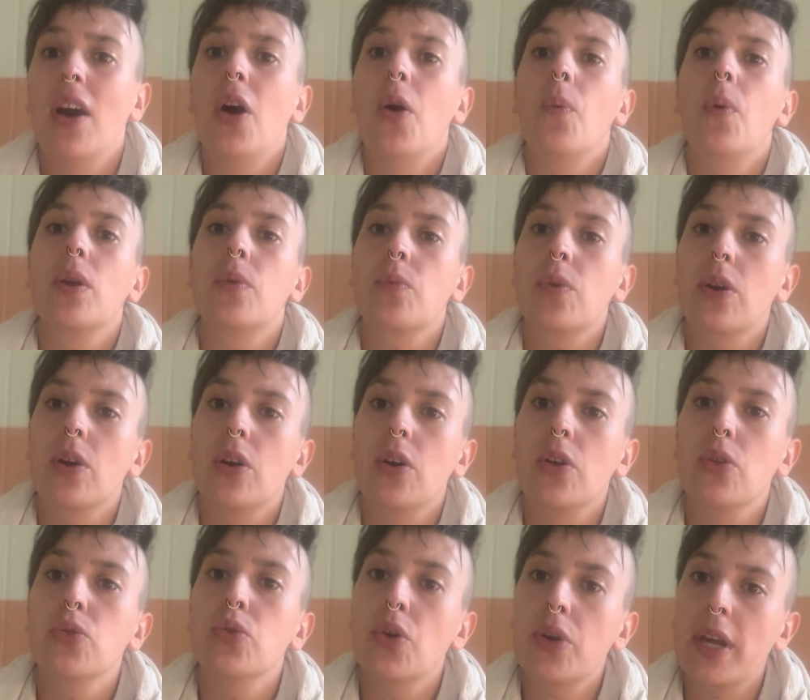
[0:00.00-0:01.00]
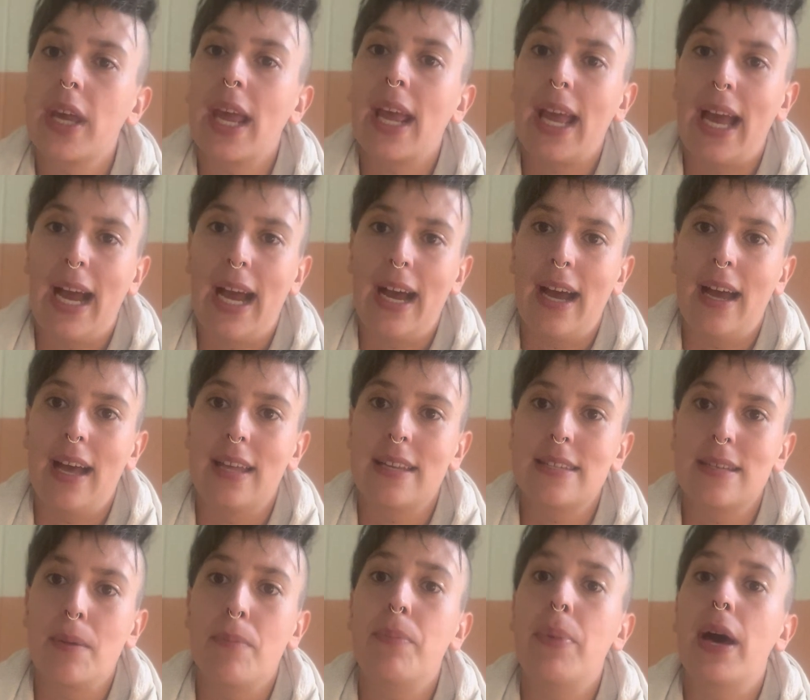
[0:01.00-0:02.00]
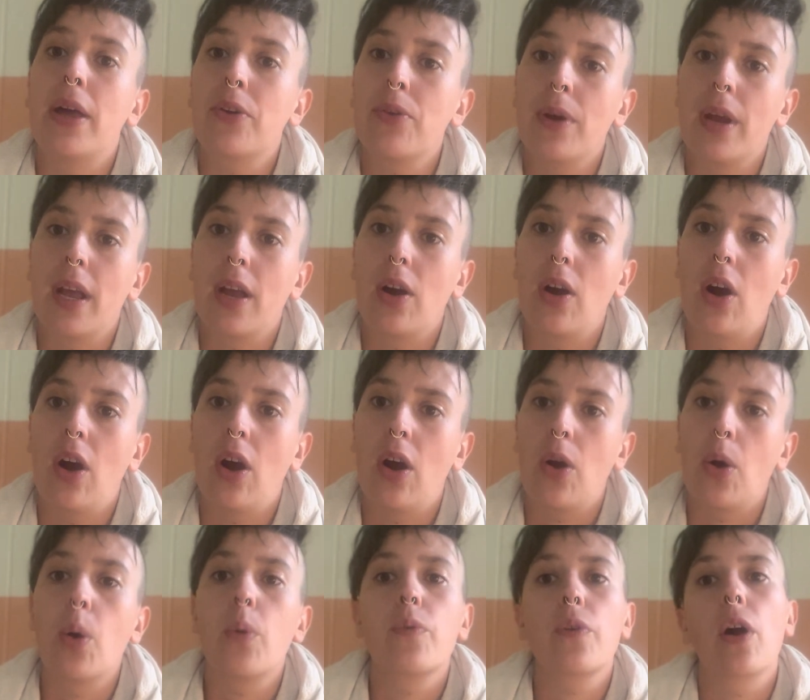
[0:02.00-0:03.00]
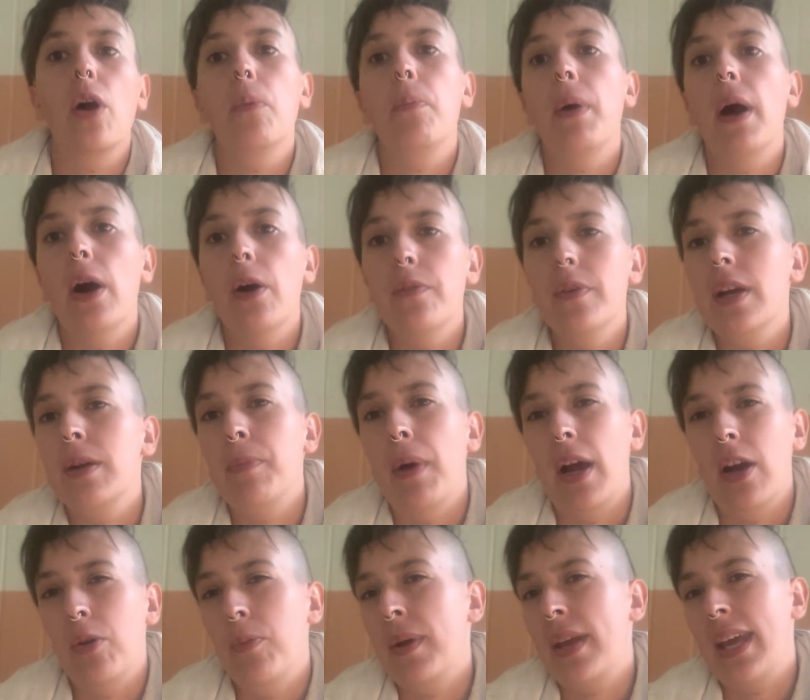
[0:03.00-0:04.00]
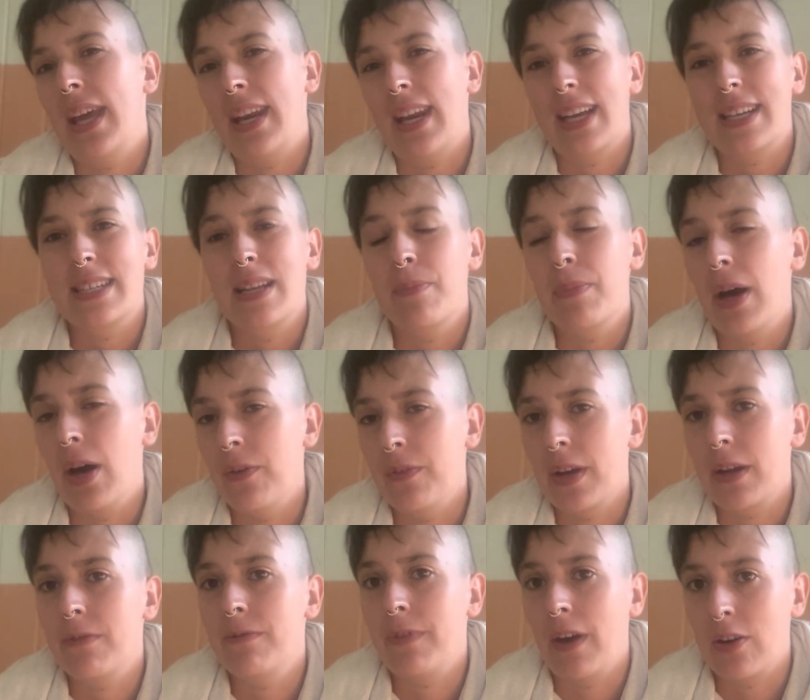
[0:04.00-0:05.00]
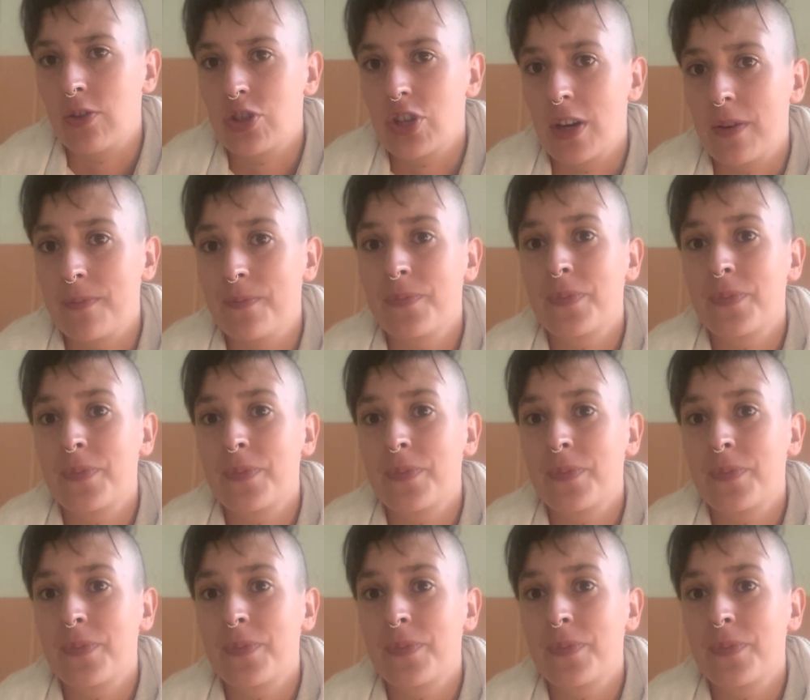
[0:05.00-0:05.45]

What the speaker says: when we're looking at bettering our overall pelvic biomechanics and pelvic function.